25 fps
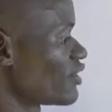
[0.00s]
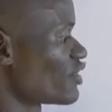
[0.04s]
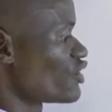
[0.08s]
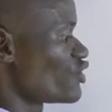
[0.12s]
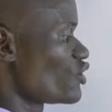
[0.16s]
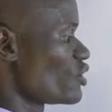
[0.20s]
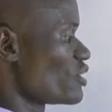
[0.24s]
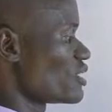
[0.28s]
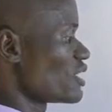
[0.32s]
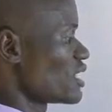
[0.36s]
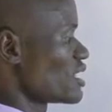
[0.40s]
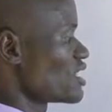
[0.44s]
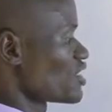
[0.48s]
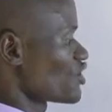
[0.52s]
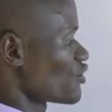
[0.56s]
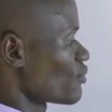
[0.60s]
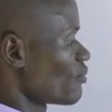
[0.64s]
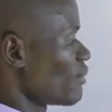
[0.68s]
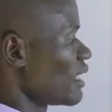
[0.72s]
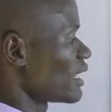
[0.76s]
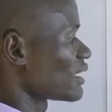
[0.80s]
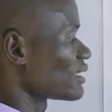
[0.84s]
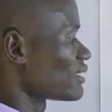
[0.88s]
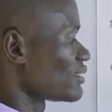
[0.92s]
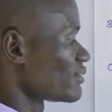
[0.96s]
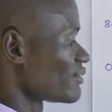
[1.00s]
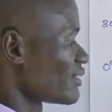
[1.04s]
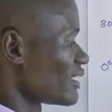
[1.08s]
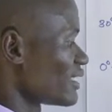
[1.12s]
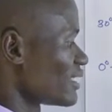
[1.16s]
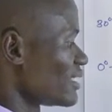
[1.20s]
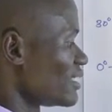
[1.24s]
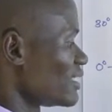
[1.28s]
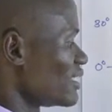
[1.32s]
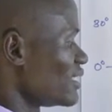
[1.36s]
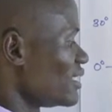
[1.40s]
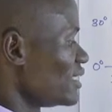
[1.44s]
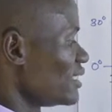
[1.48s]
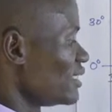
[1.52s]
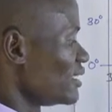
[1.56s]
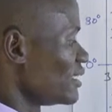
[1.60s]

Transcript: region that is marked red,